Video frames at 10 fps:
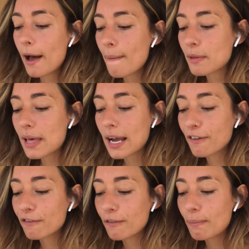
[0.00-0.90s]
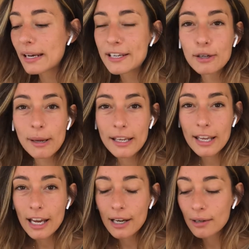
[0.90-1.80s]
the lack of money in your bank
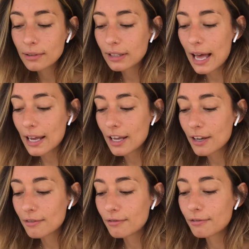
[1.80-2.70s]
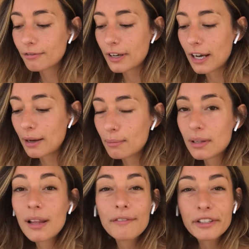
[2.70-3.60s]
account, lack of
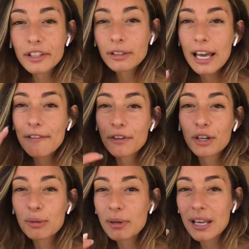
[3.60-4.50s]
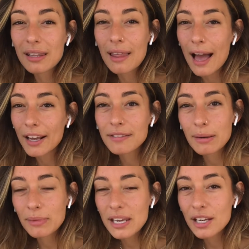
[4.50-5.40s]
love in your life. There could be a lack of
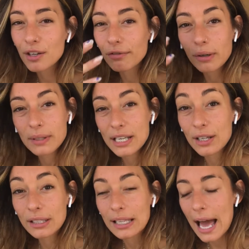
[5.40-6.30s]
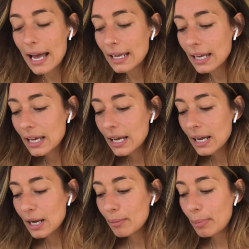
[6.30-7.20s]
something and you're focusing on the lack.
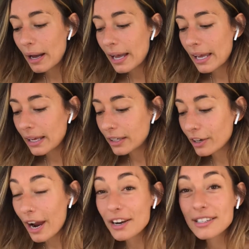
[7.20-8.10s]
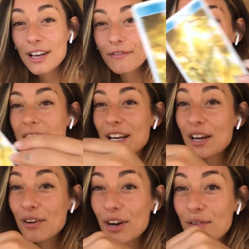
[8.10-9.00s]
But your higher self is like,
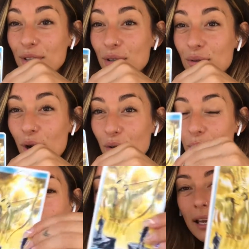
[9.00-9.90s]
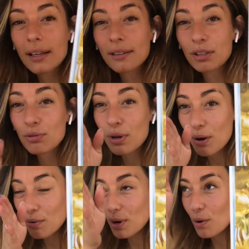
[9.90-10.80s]
no, you know the way. You
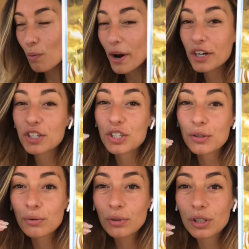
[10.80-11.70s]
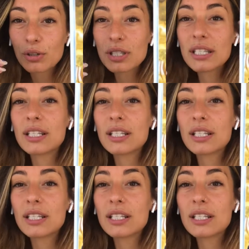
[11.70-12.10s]
know where to shoot. You just need